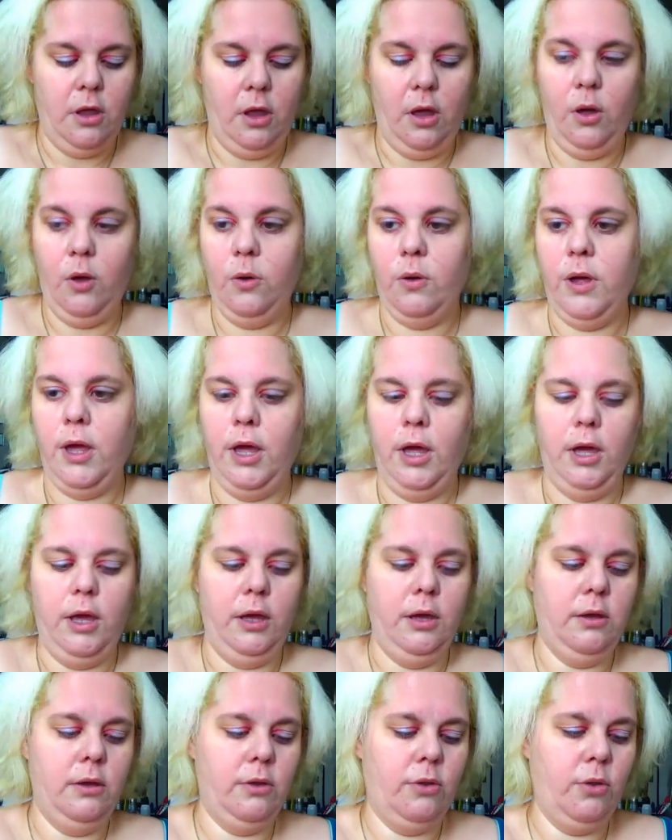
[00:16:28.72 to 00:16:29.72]

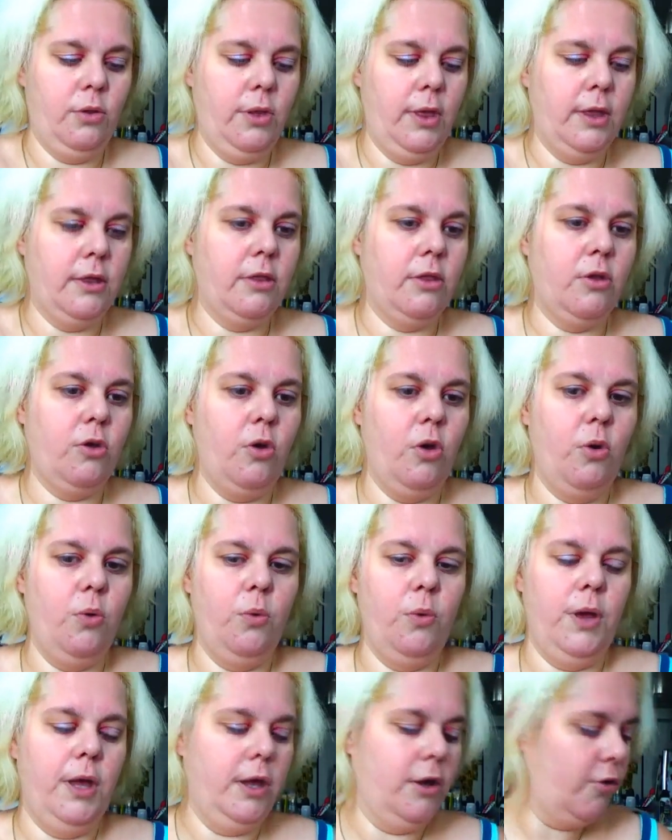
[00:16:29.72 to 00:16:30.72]
Okay, so let's
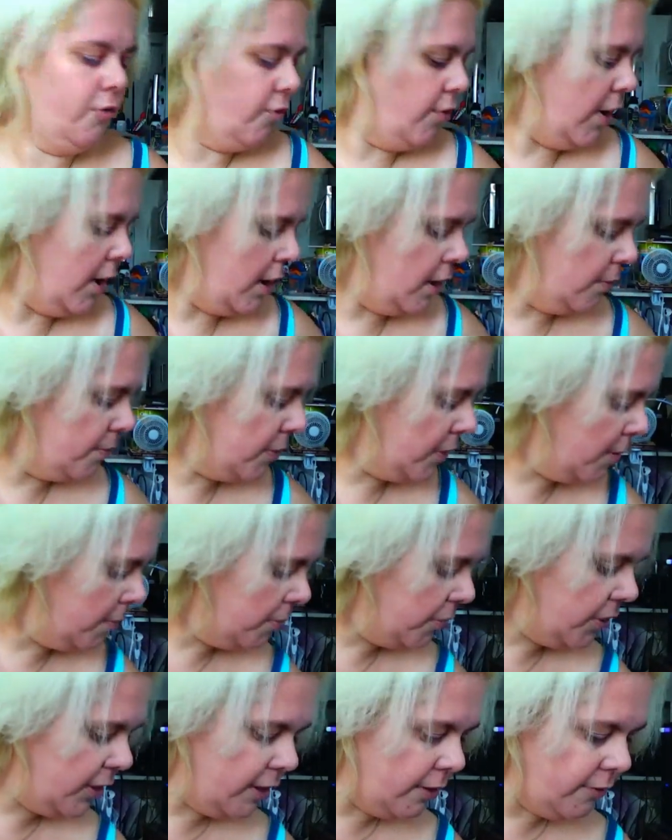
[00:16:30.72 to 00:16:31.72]
go and grab
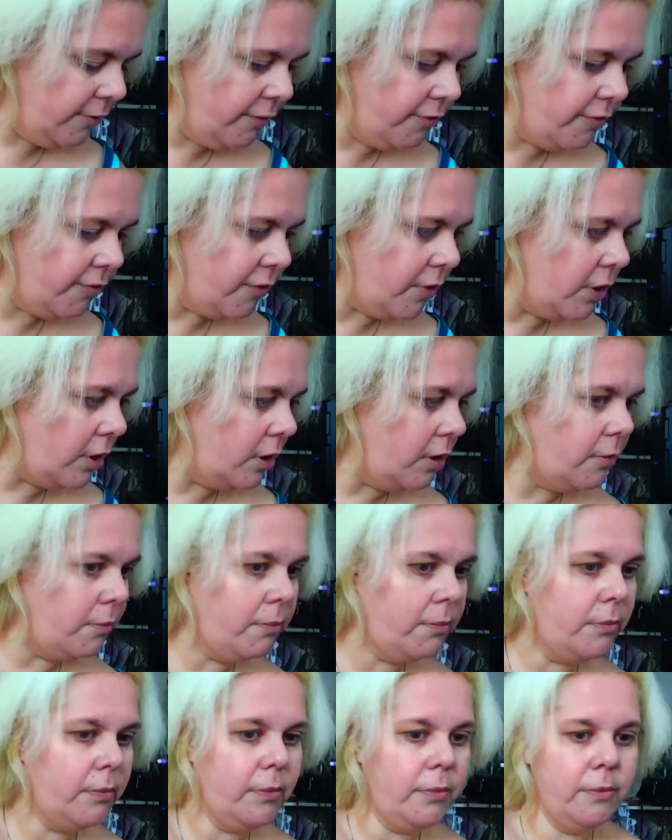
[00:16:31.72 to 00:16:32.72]
something
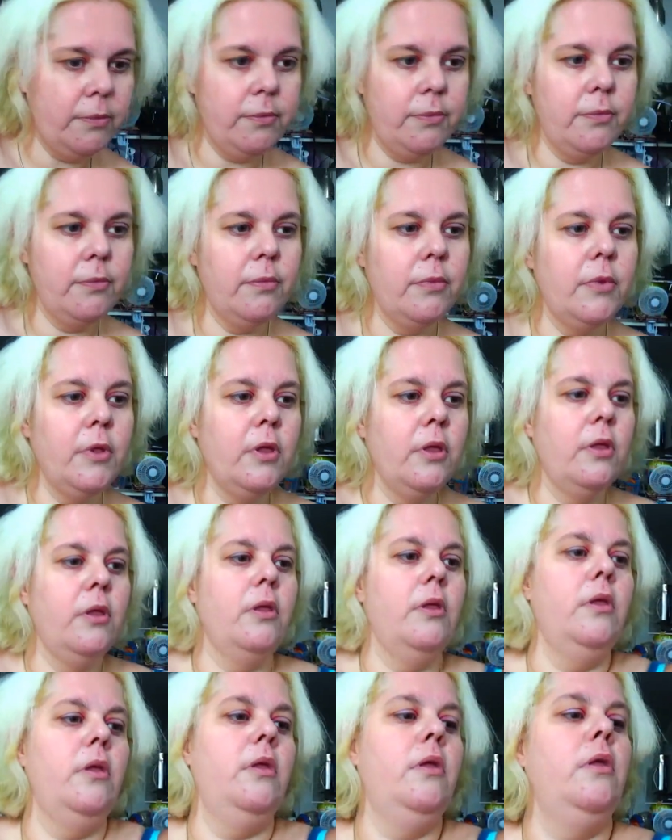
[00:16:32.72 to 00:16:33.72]
from
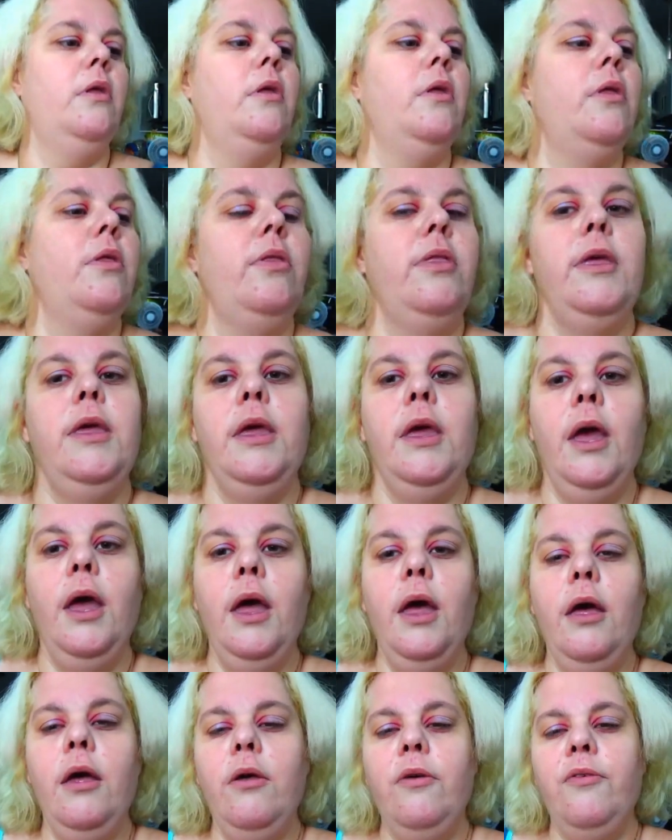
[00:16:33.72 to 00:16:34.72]
the e
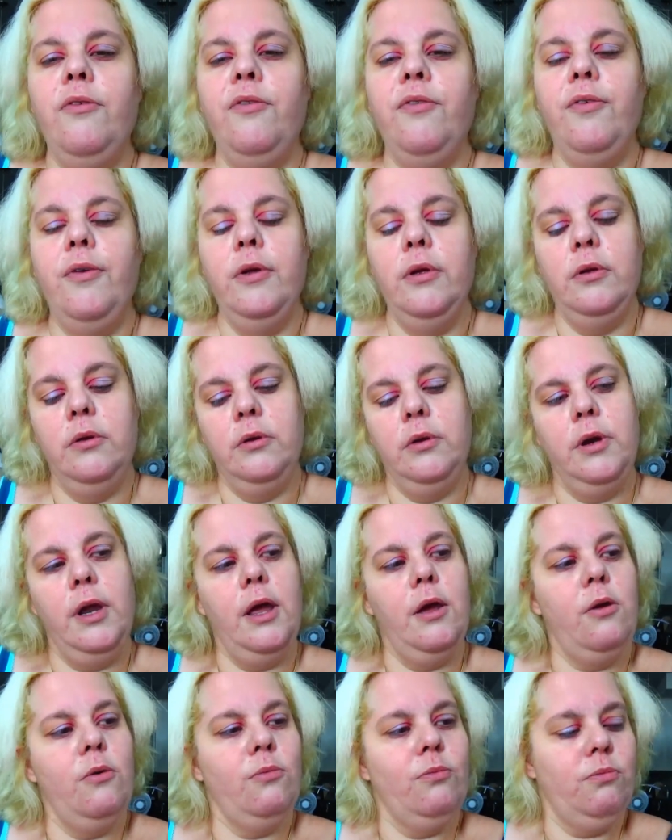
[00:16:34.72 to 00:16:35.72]
l f
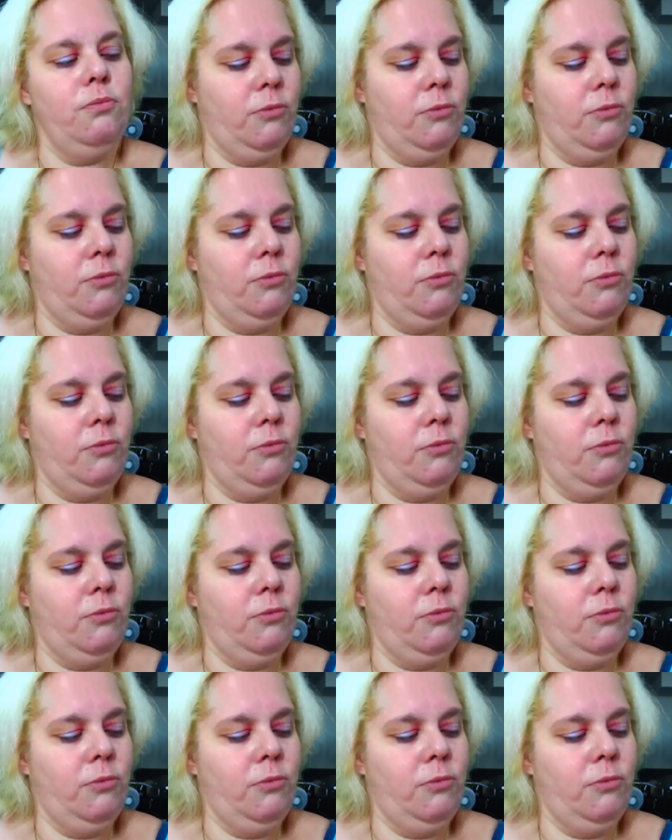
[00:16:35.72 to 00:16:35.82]
now.